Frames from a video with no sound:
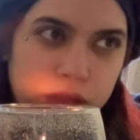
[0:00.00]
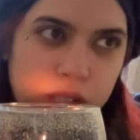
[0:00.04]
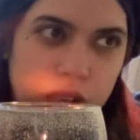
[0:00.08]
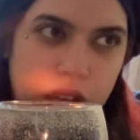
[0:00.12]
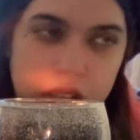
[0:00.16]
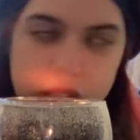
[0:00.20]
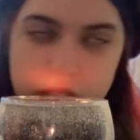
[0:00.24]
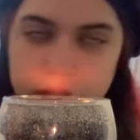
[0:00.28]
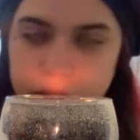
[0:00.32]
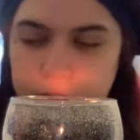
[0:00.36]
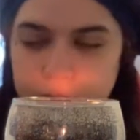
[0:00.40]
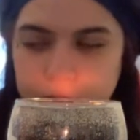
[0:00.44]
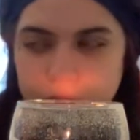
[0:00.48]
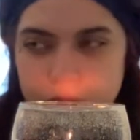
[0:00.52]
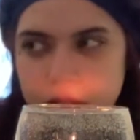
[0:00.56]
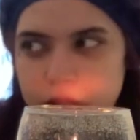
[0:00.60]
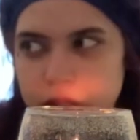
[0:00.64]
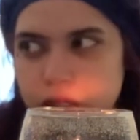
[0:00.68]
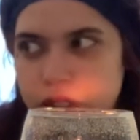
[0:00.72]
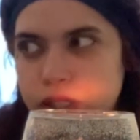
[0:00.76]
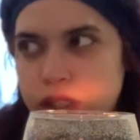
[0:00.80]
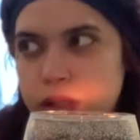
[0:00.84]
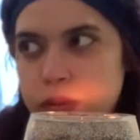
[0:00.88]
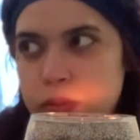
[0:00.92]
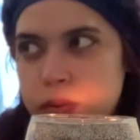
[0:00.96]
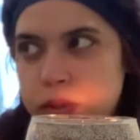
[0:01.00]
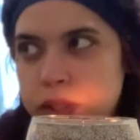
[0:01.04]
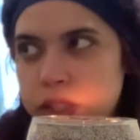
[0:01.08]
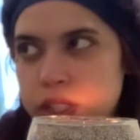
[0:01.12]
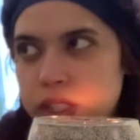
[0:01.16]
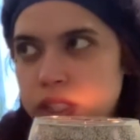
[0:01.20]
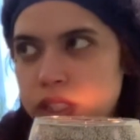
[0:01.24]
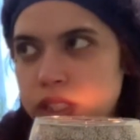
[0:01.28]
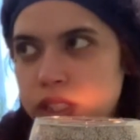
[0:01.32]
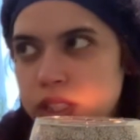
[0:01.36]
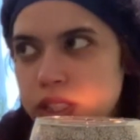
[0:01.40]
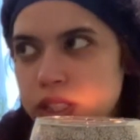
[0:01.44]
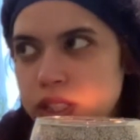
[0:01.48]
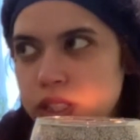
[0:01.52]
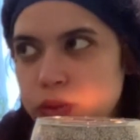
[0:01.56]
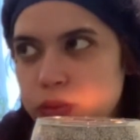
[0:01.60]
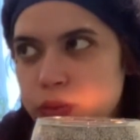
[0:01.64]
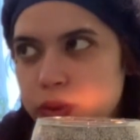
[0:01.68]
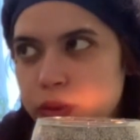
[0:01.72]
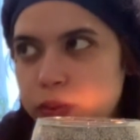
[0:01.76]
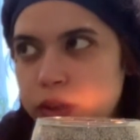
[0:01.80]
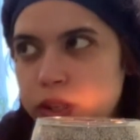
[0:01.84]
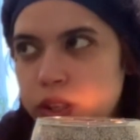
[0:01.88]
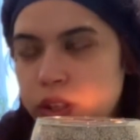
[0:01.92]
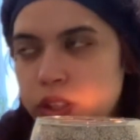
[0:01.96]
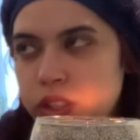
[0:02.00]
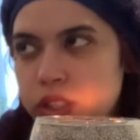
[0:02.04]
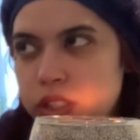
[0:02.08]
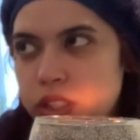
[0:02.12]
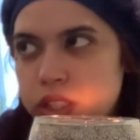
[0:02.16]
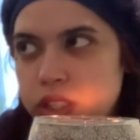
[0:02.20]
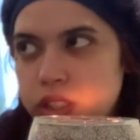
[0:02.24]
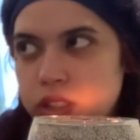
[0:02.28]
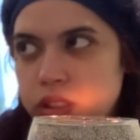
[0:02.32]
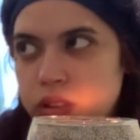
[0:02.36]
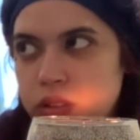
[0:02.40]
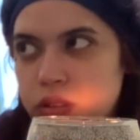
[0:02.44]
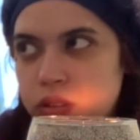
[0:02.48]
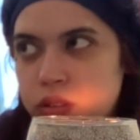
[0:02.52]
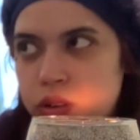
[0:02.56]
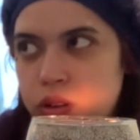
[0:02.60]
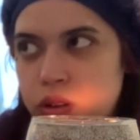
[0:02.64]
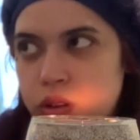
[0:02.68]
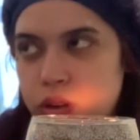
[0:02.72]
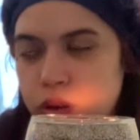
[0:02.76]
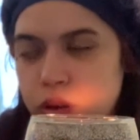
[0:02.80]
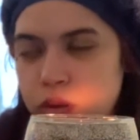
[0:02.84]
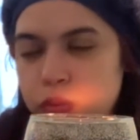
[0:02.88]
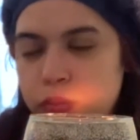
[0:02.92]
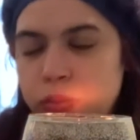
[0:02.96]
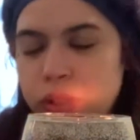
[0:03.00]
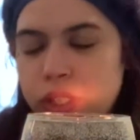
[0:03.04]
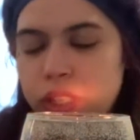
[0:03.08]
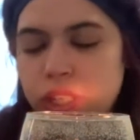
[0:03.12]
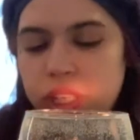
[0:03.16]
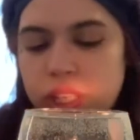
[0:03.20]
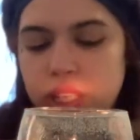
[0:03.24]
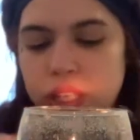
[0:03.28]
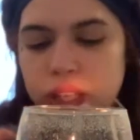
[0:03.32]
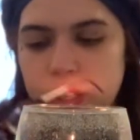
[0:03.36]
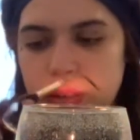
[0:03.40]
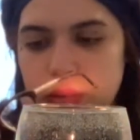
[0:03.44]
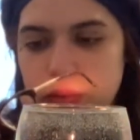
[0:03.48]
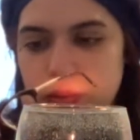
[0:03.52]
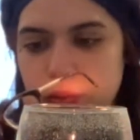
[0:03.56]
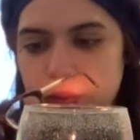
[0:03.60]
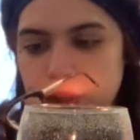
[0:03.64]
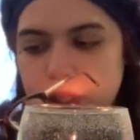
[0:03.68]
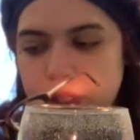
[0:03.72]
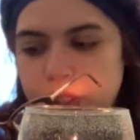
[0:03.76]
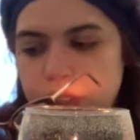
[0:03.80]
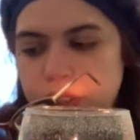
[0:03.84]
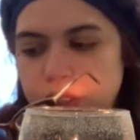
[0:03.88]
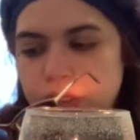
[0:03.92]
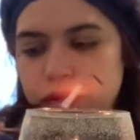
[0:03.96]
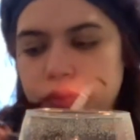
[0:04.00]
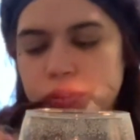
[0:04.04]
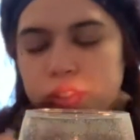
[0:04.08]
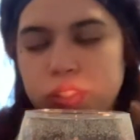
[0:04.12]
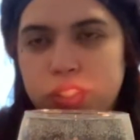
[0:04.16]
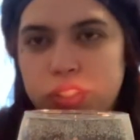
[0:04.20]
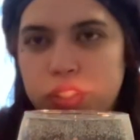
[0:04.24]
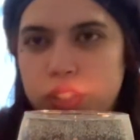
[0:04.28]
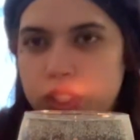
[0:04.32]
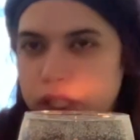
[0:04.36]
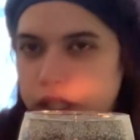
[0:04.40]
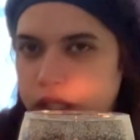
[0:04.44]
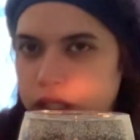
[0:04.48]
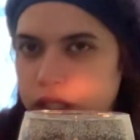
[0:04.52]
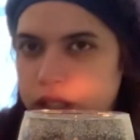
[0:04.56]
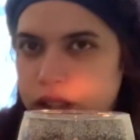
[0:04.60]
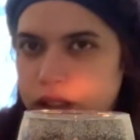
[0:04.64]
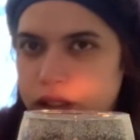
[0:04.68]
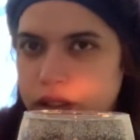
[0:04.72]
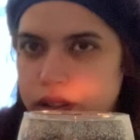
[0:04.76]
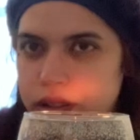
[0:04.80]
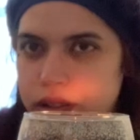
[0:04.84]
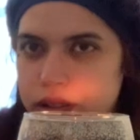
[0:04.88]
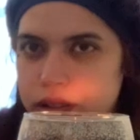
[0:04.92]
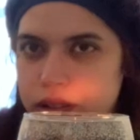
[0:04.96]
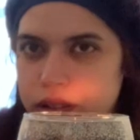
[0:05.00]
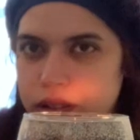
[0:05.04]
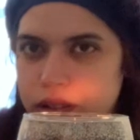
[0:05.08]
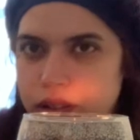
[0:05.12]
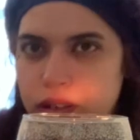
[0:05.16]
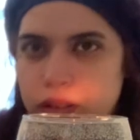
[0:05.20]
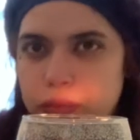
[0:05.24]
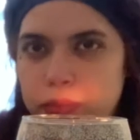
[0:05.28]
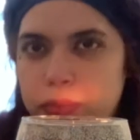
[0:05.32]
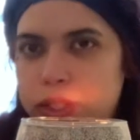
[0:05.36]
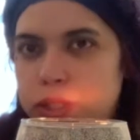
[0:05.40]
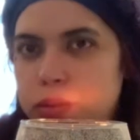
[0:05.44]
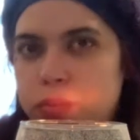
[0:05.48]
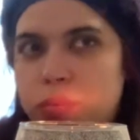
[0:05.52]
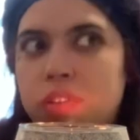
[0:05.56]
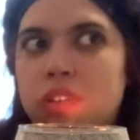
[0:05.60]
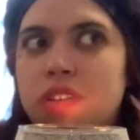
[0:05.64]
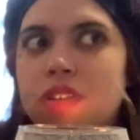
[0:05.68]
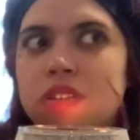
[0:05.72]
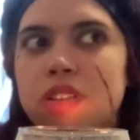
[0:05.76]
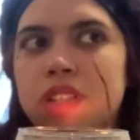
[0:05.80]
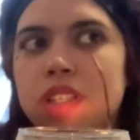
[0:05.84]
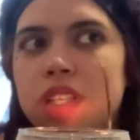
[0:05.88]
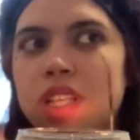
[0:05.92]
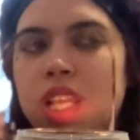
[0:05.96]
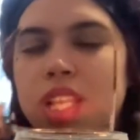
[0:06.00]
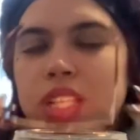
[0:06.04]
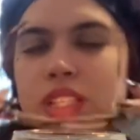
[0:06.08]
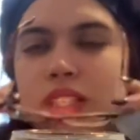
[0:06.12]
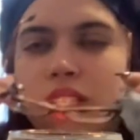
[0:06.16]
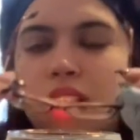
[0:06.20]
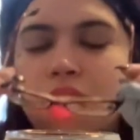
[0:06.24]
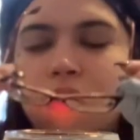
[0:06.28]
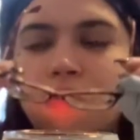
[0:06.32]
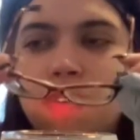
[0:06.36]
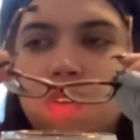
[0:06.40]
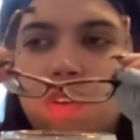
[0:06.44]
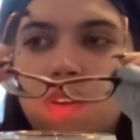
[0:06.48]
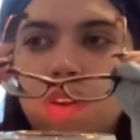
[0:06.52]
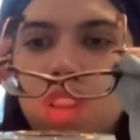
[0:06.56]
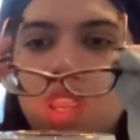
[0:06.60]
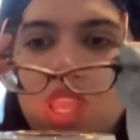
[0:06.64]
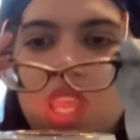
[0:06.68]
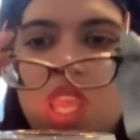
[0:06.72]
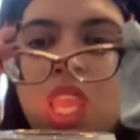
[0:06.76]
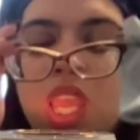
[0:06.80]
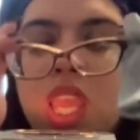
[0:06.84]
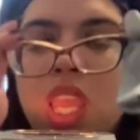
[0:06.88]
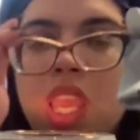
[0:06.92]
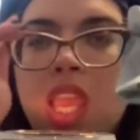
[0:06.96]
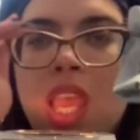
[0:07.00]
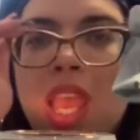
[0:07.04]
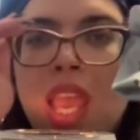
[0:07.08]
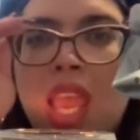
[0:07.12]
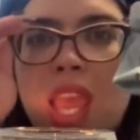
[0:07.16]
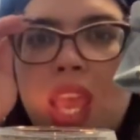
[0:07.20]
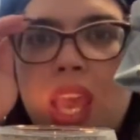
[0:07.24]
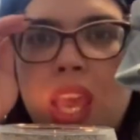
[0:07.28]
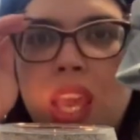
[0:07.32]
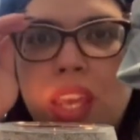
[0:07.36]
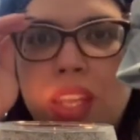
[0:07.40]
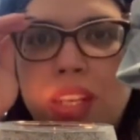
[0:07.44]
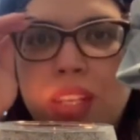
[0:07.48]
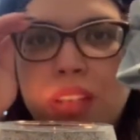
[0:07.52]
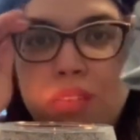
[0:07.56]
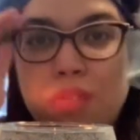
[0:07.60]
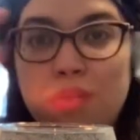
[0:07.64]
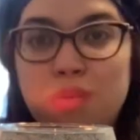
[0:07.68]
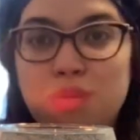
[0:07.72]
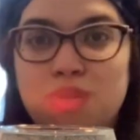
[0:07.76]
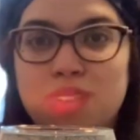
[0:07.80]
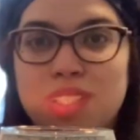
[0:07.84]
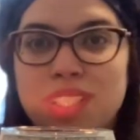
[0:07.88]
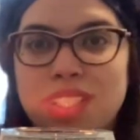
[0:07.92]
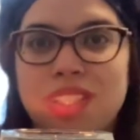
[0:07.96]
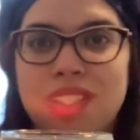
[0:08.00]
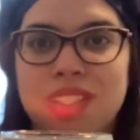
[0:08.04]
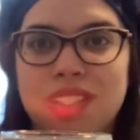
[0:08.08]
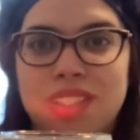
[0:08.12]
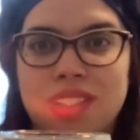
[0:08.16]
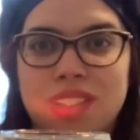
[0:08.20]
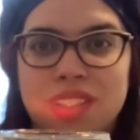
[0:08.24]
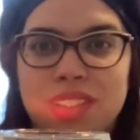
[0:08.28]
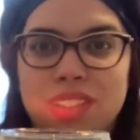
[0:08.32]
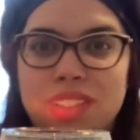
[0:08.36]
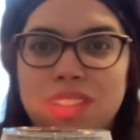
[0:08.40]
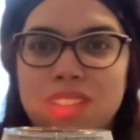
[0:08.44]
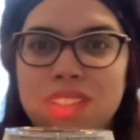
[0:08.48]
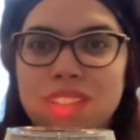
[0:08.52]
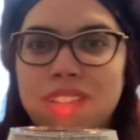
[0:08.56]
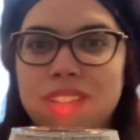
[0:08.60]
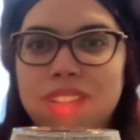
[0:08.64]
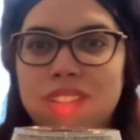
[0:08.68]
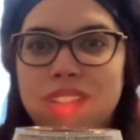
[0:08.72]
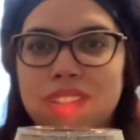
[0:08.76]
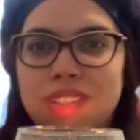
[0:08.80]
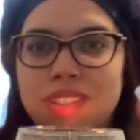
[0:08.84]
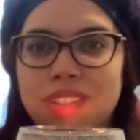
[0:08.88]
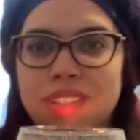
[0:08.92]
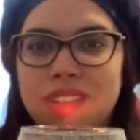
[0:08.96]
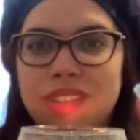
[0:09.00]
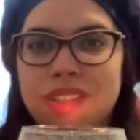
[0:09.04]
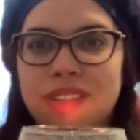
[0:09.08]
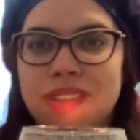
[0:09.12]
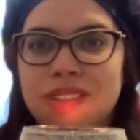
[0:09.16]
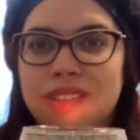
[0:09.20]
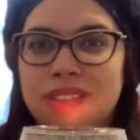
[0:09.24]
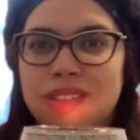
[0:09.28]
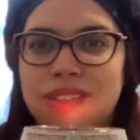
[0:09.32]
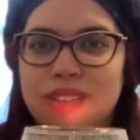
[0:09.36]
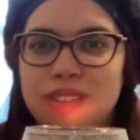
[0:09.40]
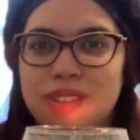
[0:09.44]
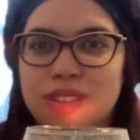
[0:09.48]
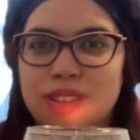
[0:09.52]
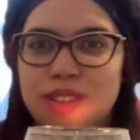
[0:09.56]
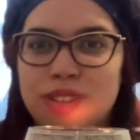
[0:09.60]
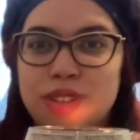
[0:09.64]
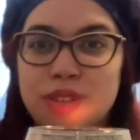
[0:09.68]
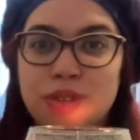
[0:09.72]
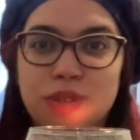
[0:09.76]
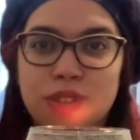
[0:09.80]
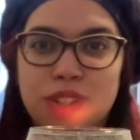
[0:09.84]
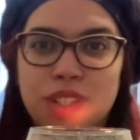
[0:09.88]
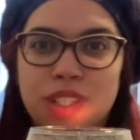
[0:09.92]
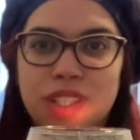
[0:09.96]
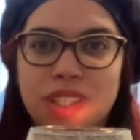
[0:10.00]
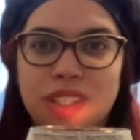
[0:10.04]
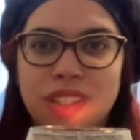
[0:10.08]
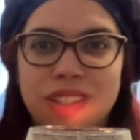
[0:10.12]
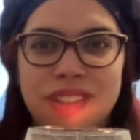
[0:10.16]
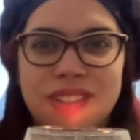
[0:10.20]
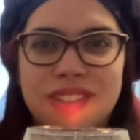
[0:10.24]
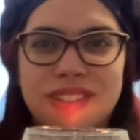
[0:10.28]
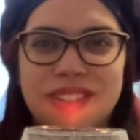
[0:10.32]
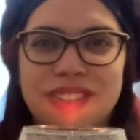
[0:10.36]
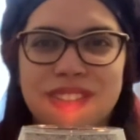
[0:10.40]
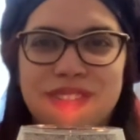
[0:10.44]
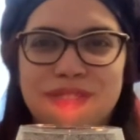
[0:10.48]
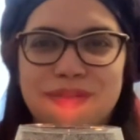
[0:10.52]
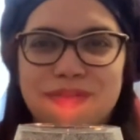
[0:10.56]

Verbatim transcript: and the person the, these these women are still hoping and wishing for change but the person has never had a reason to change